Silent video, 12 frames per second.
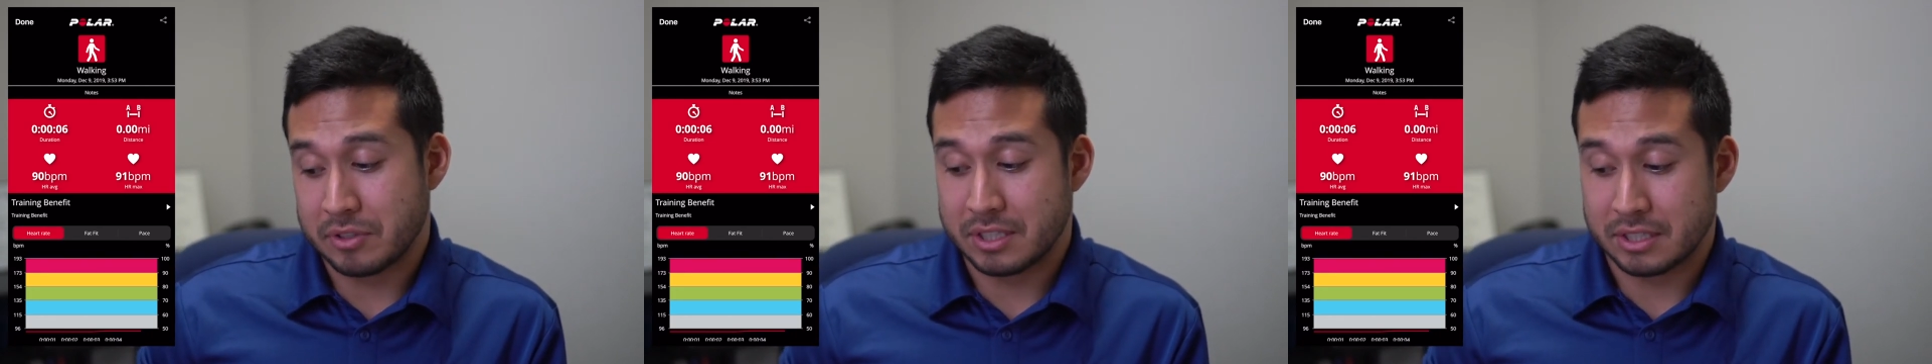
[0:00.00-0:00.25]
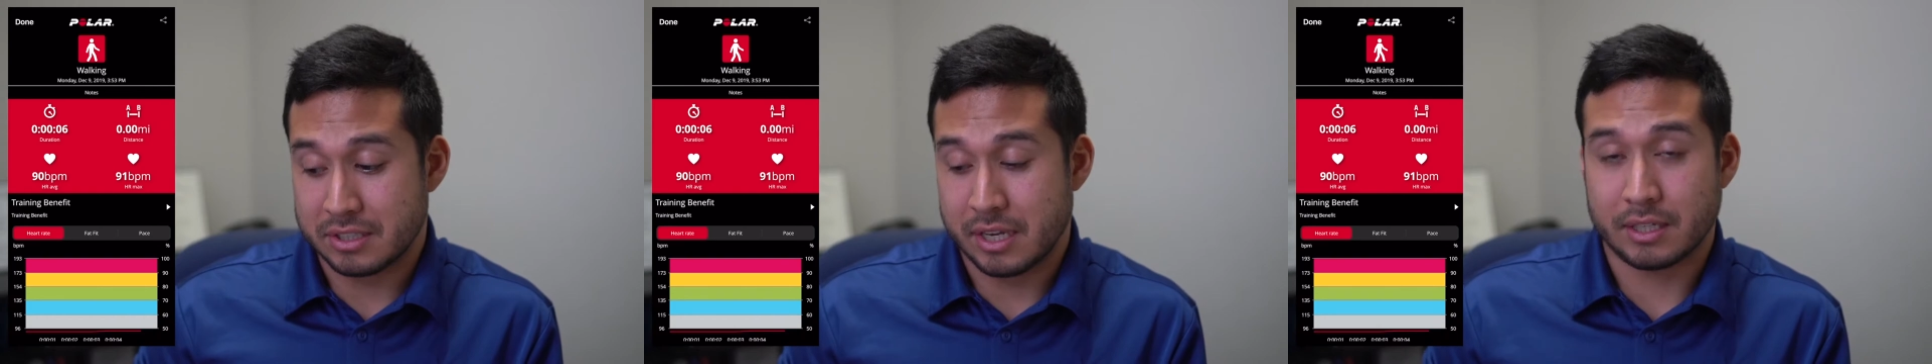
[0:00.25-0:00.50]

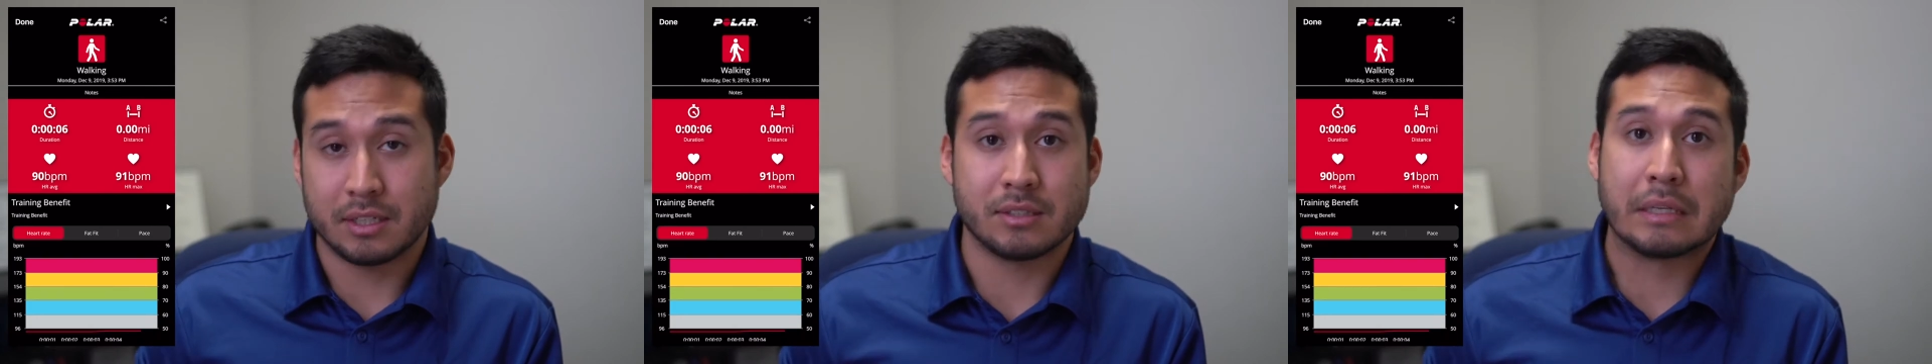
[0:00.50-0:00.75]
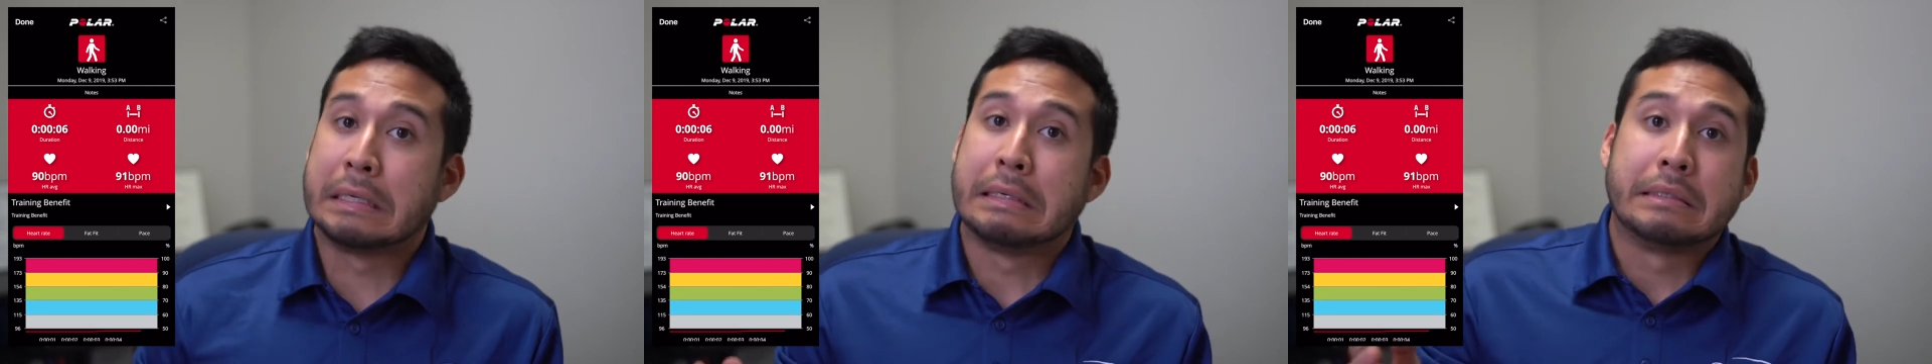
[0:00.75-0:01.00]
6 seconds,
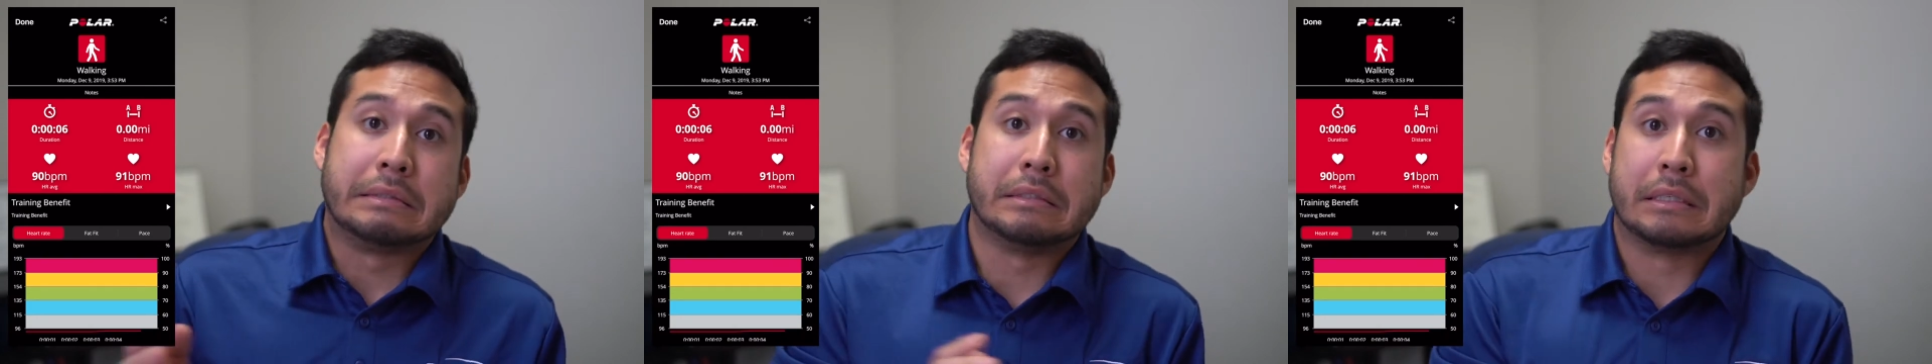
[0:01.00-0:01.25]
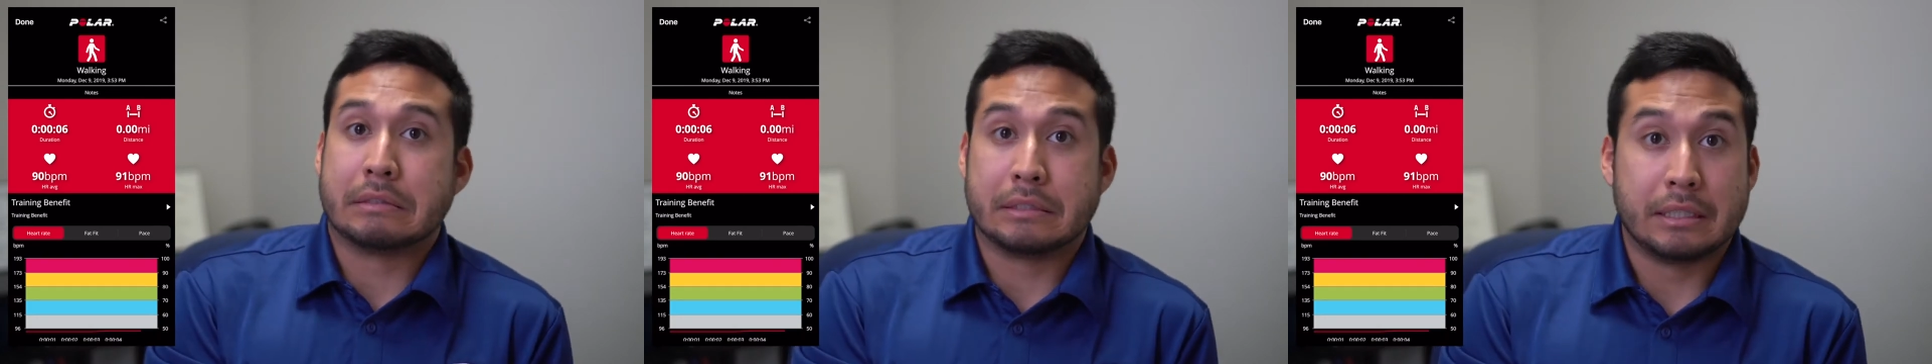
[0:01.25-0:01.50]
you're
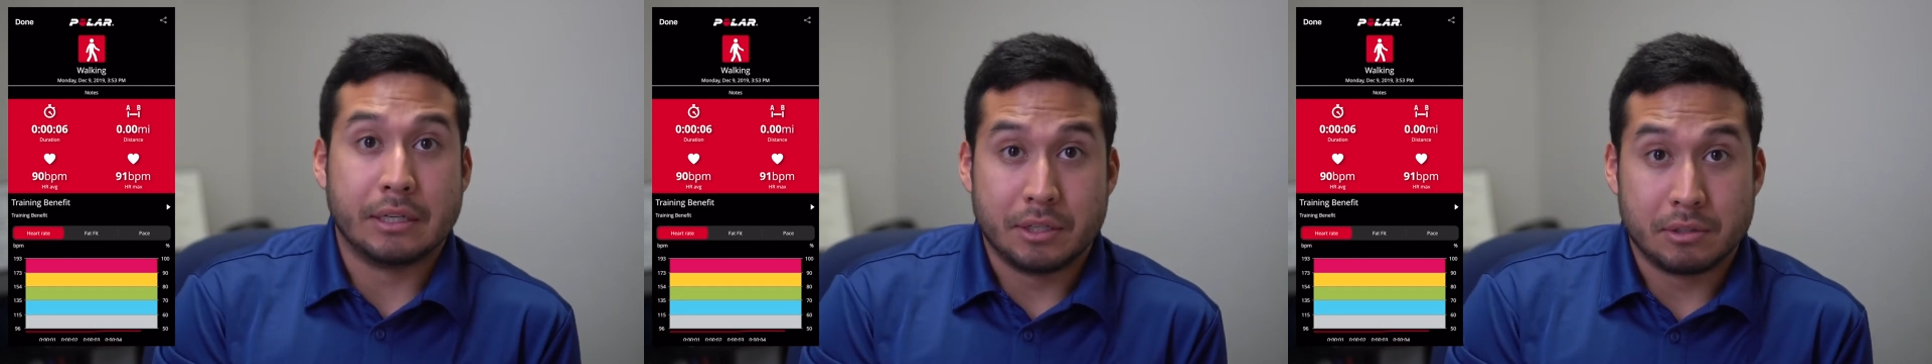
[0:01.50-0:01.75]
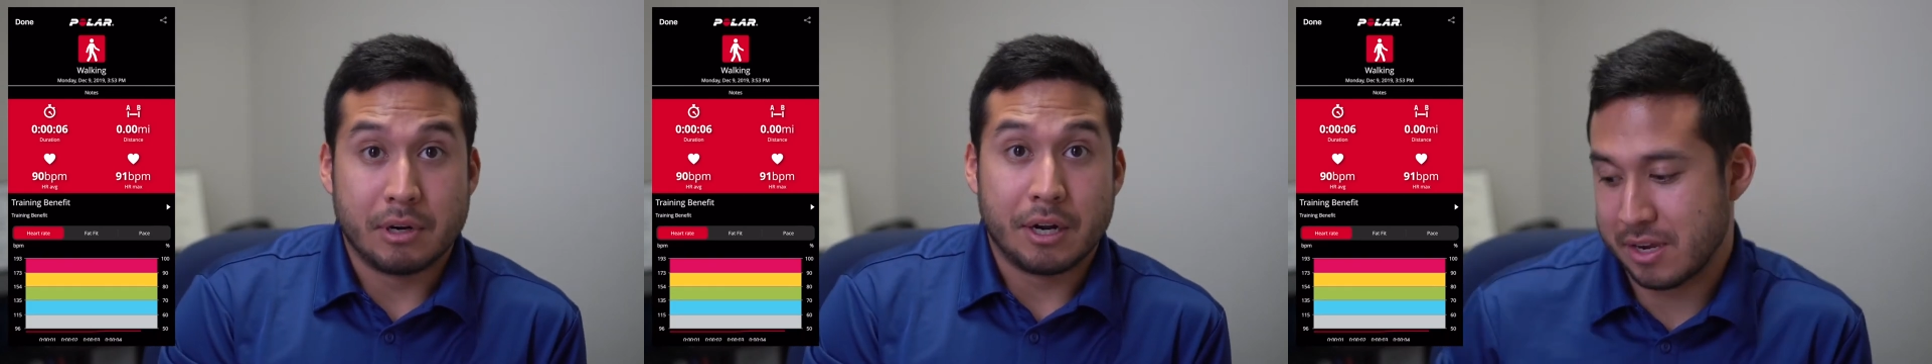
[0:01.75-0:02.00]
not gonna get any
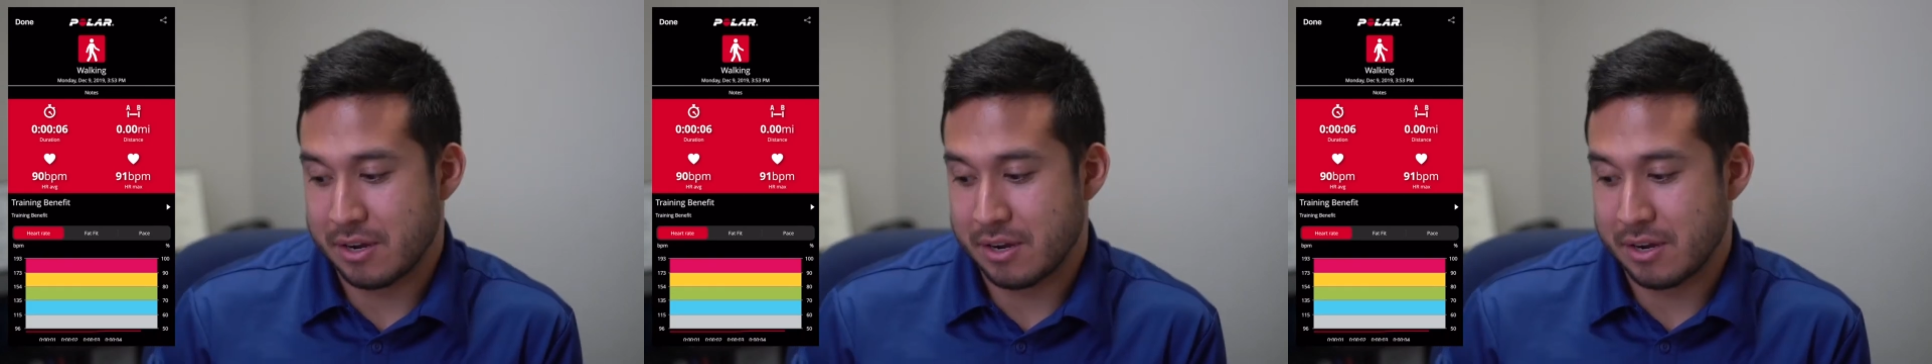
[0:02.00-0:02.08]
credit.